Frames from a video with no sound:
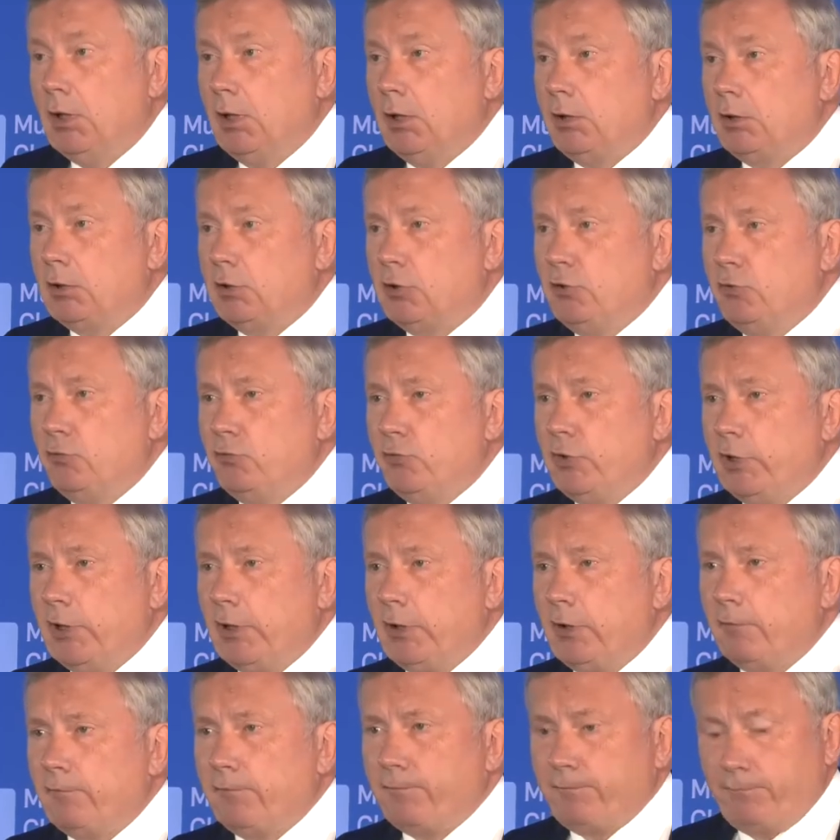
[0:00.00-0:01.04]

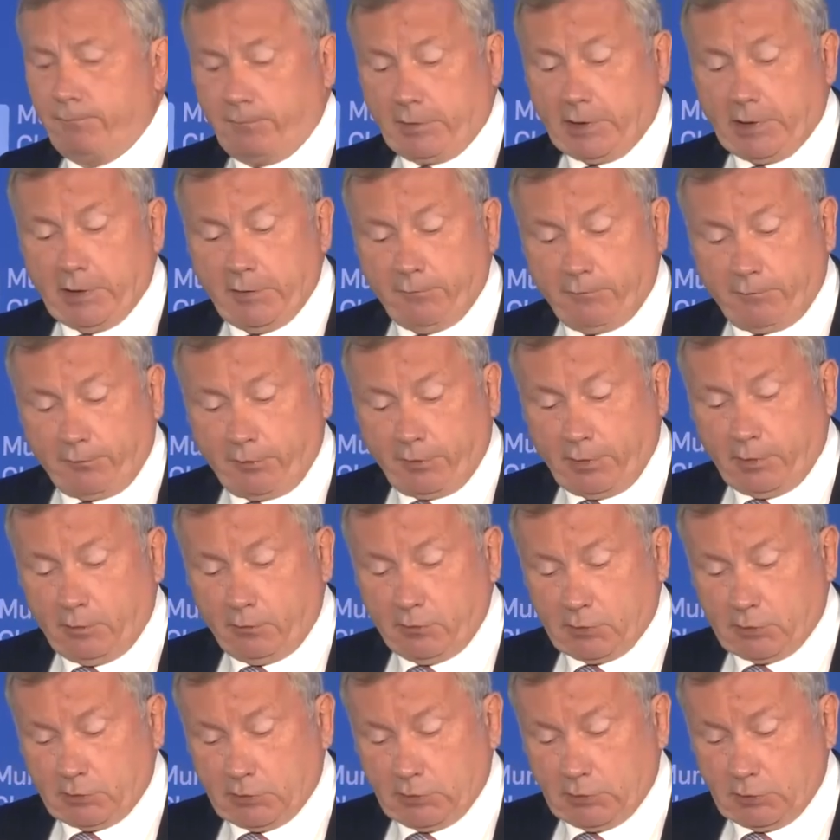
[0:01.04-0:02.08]
including five
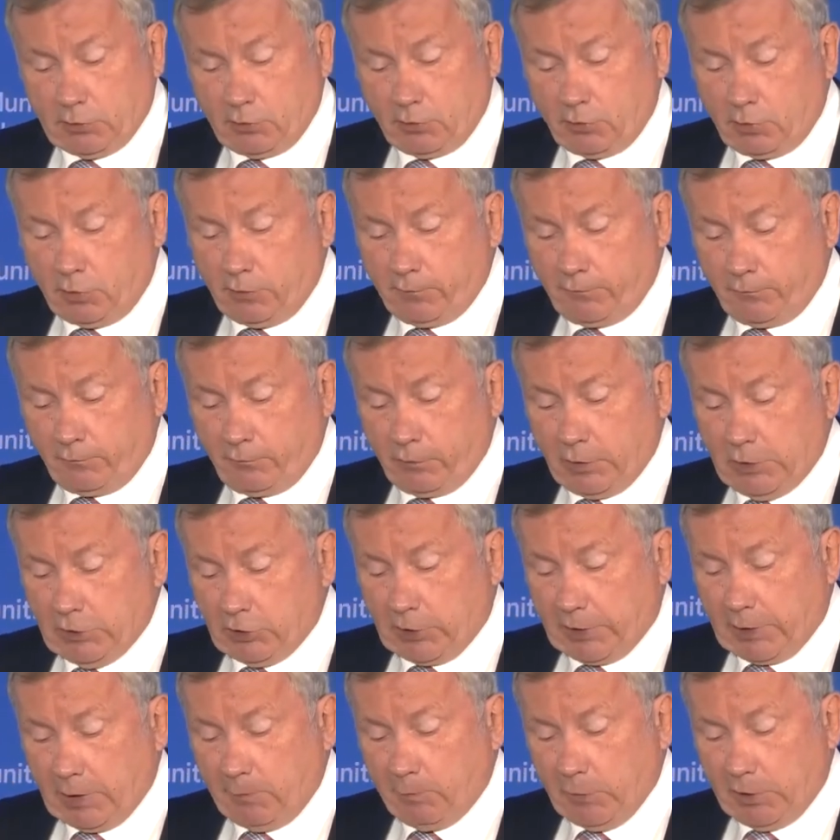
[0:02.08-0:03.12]
thousand of
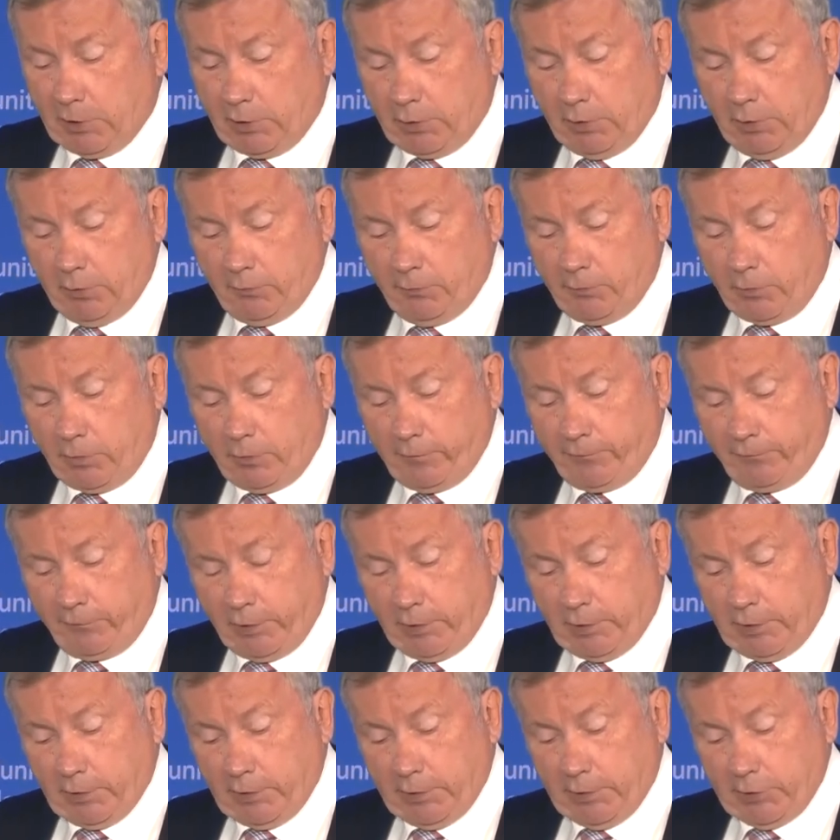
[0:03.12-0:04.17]
chemical
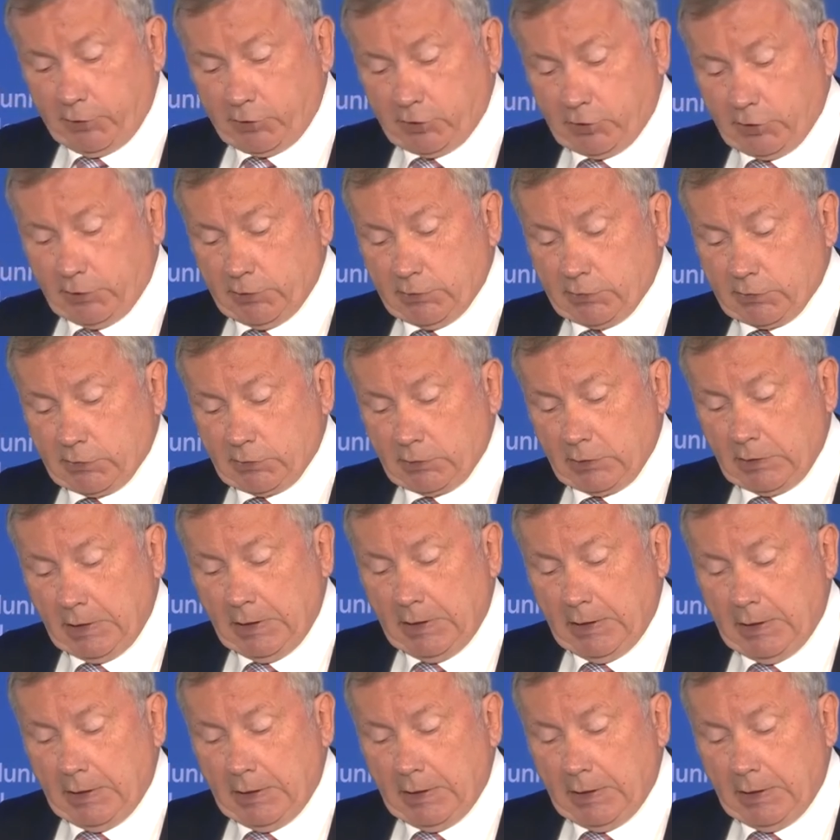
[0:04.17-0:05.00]
warfare agents,